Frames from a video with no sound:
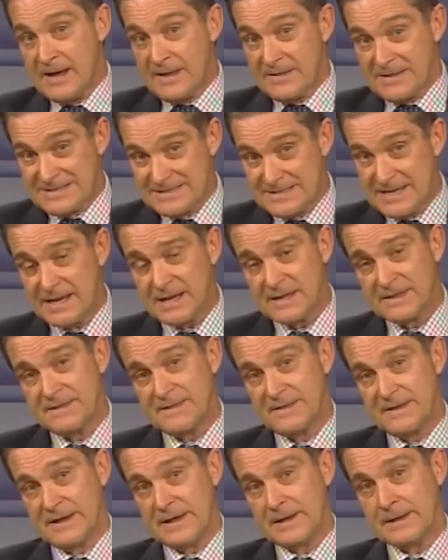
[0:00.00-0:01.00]
The second
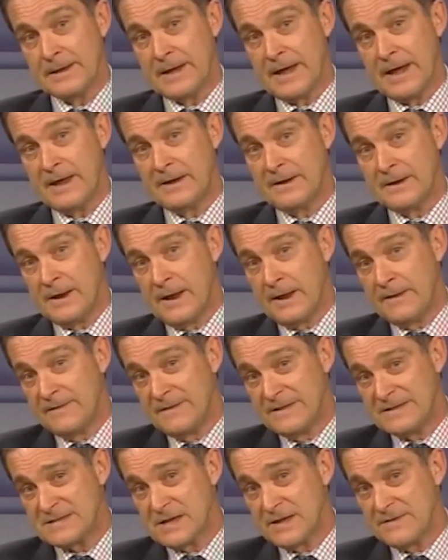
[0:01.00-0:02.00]
thing, and, and
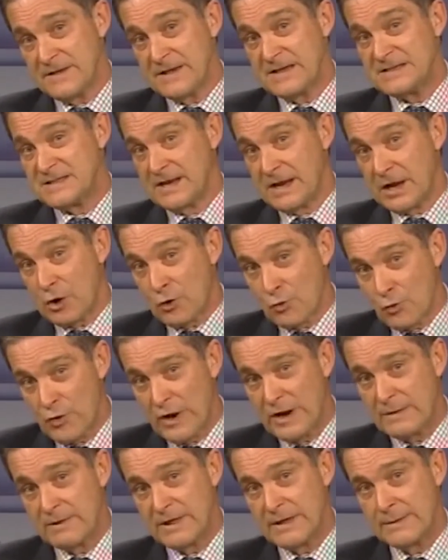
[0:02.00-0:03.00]
this I think is
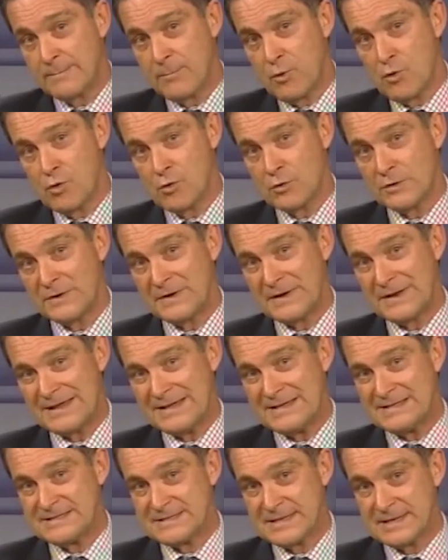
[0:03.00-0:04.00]
incredibly important,
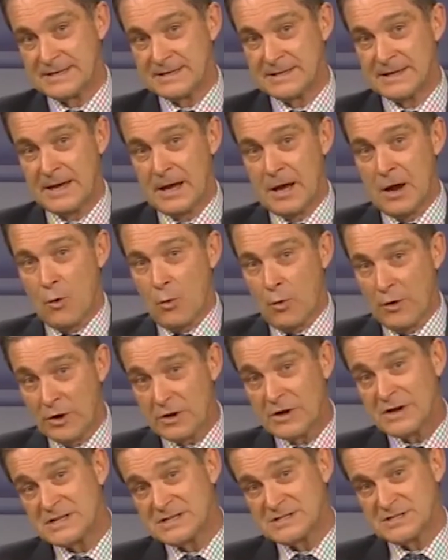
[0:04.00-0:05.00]
is that we're
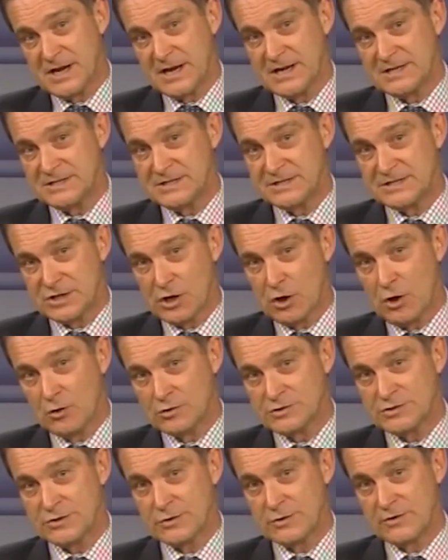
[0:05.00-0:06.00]
not going to change this
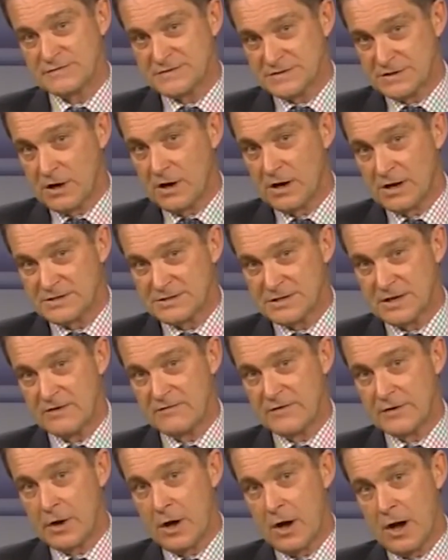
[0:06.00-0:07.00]
culture of silence
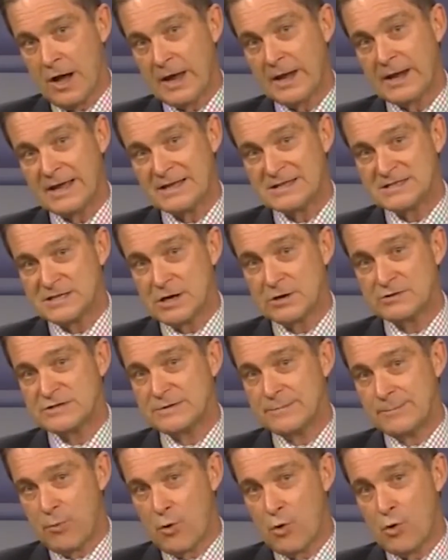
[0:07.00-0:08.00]
overnight. And so it's
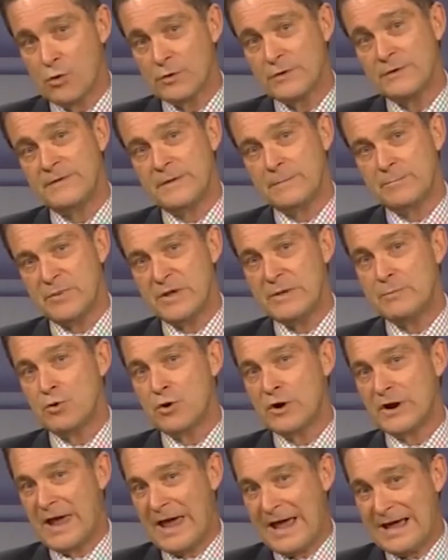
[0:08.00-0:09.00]
important that people
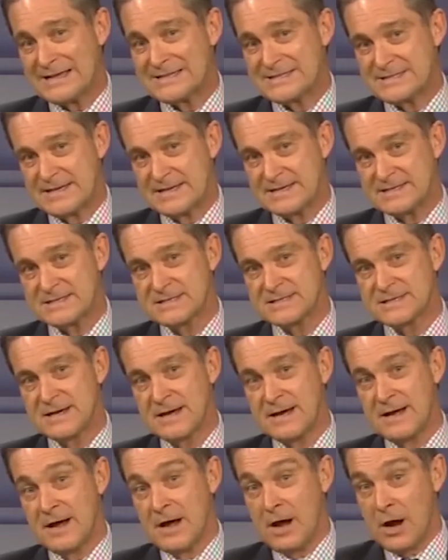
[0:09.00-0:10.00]
can access
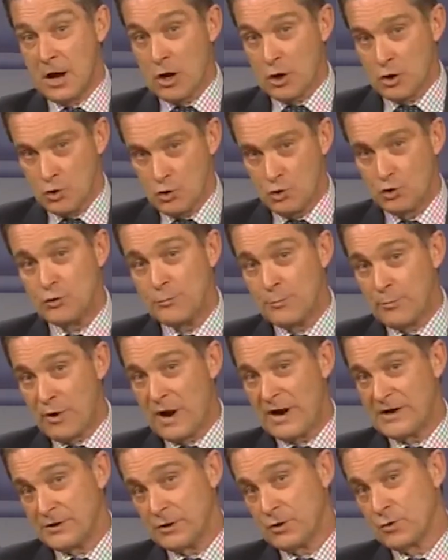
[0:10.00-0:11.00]
good
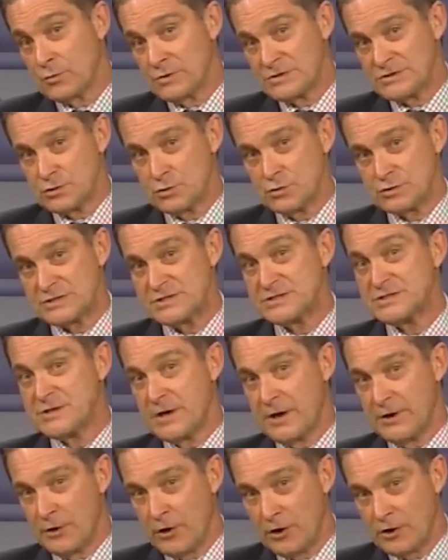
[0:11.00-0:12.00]
practical resources
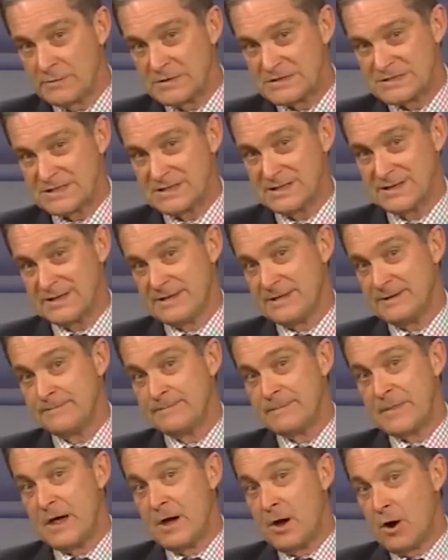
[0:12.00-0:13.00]
anonymously
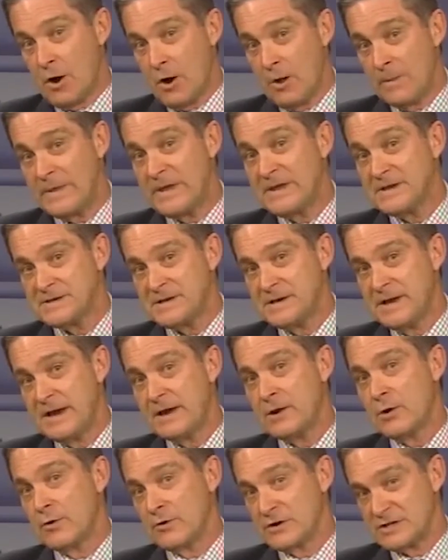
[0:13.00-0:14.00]
on the
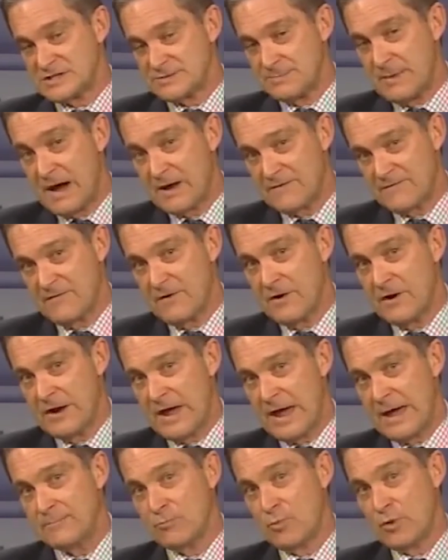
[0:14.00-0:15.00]
internet or on a smartphone
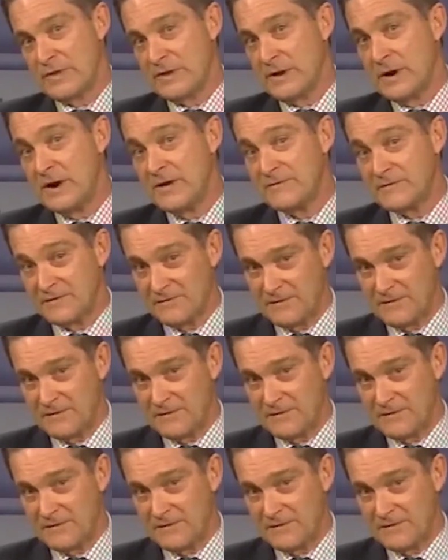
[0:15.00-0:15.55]
app where they don't have to